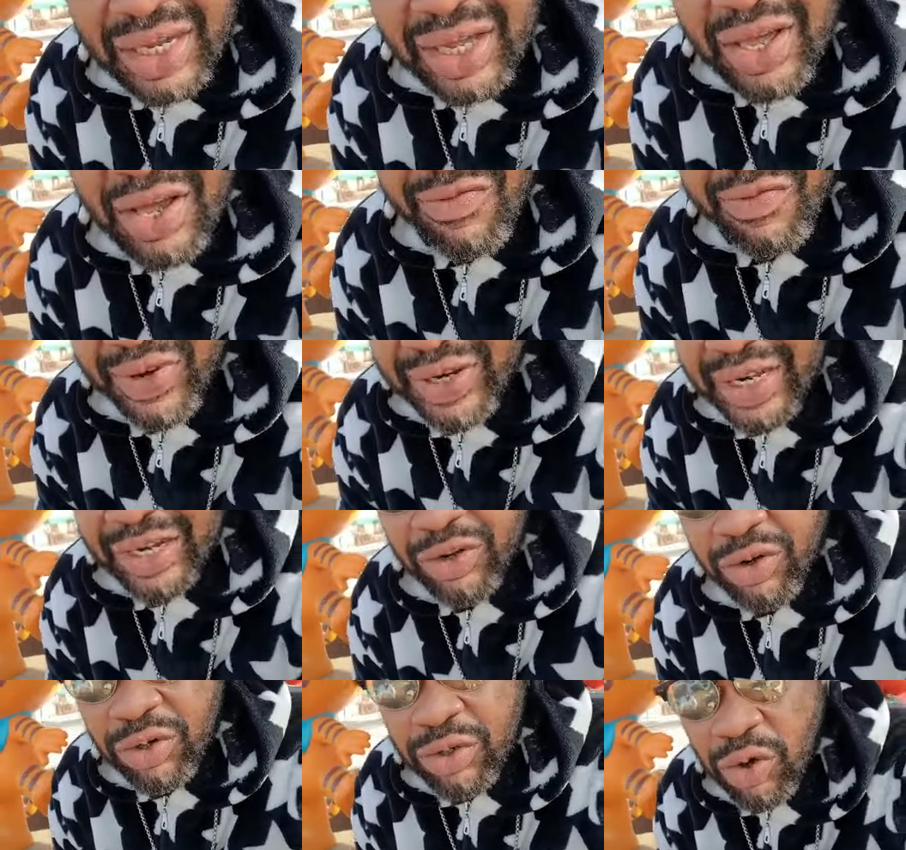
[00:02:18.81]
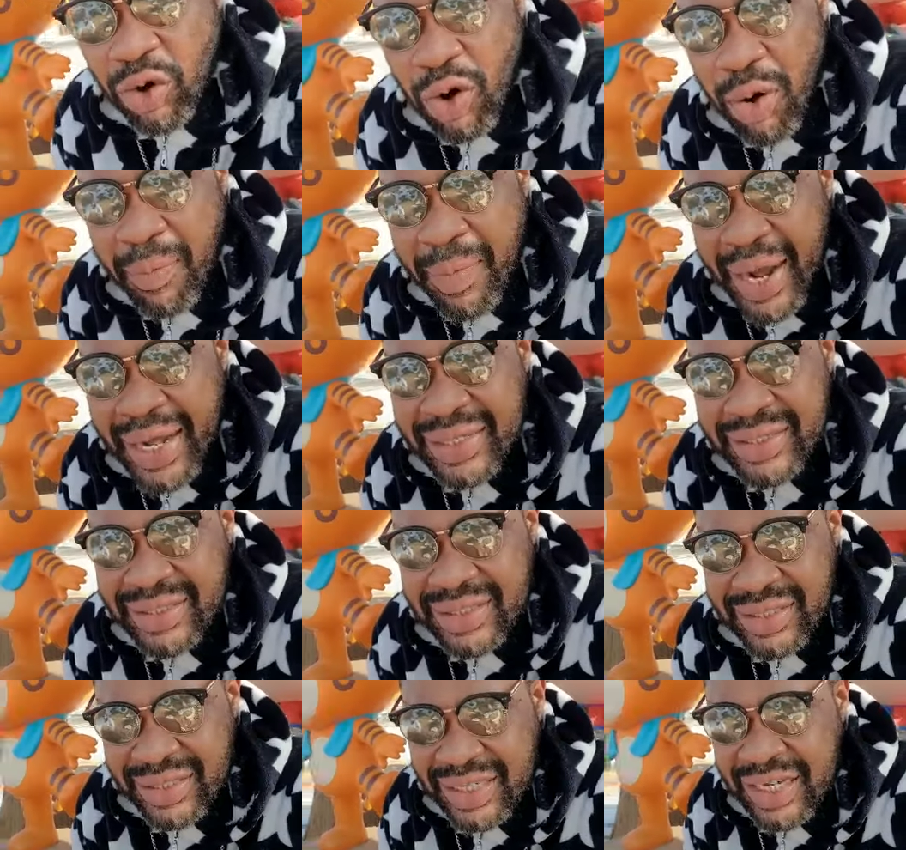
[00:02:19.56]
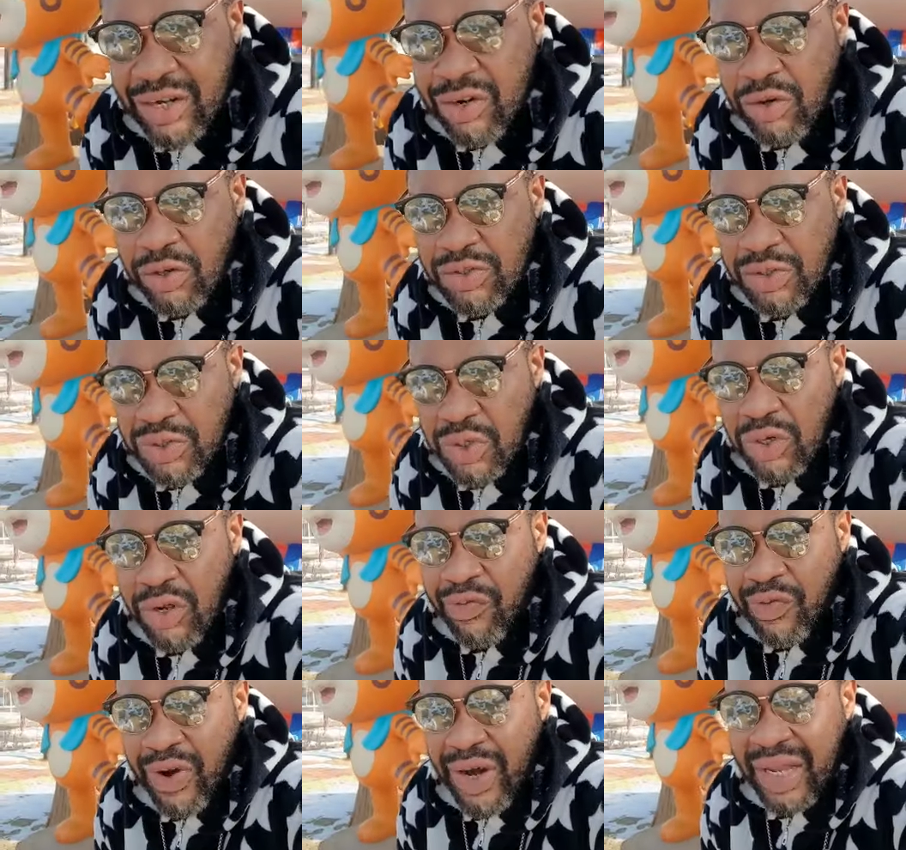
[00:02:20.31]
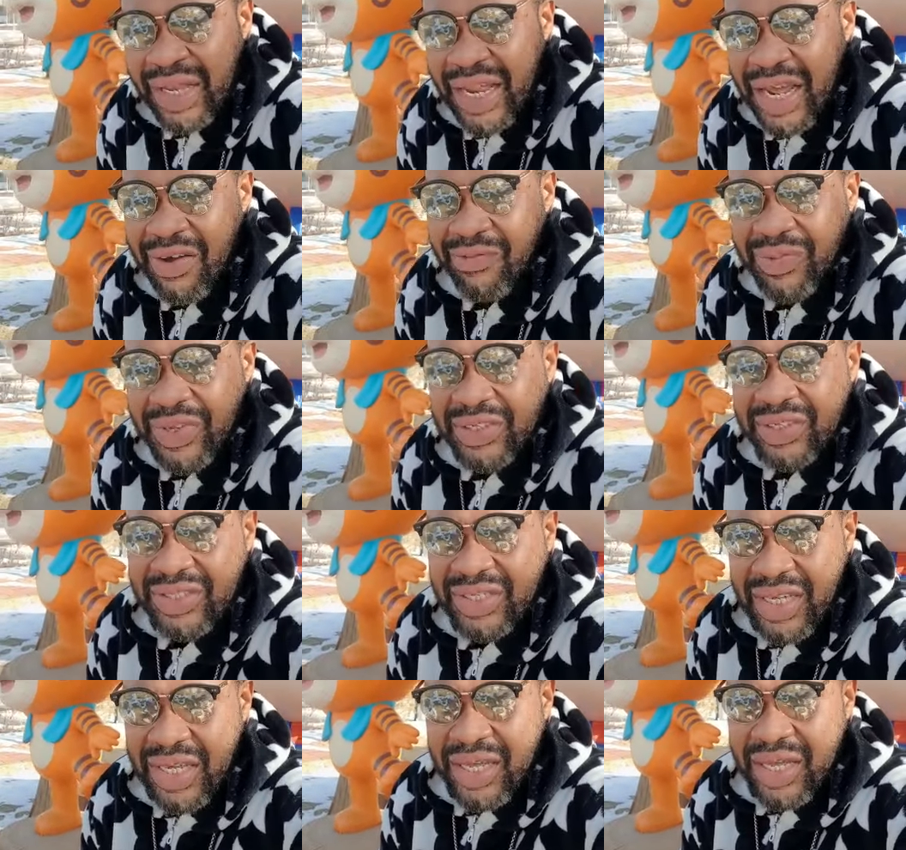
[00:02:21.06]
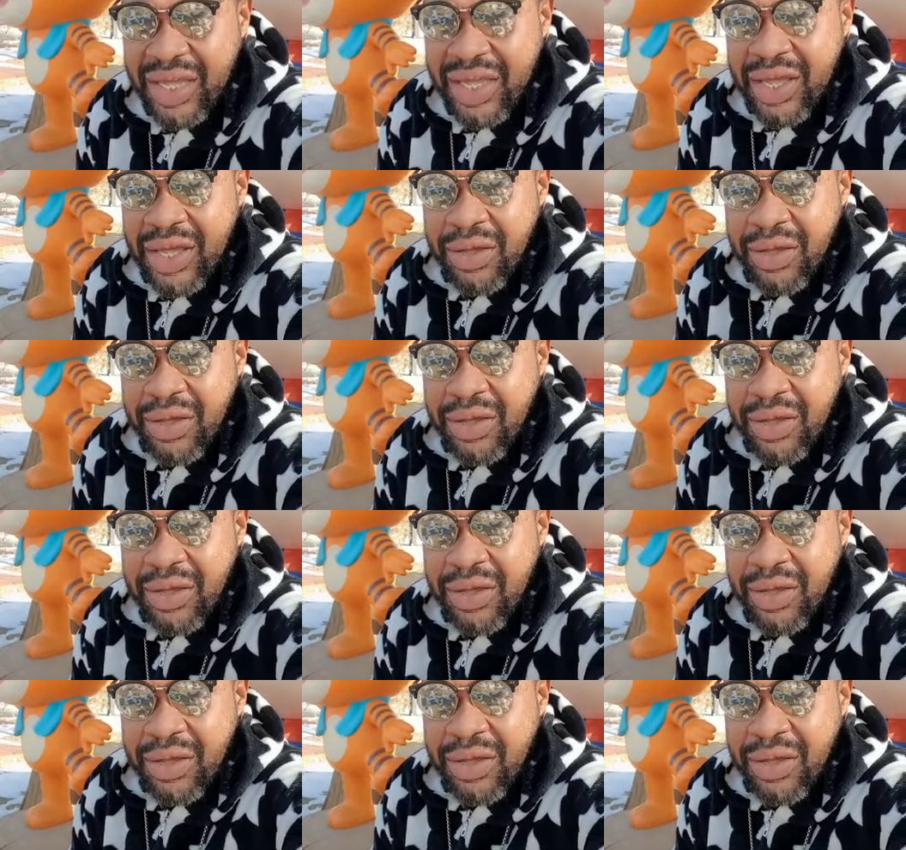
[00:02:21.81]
Father Lord Almighty, take control of our life this year.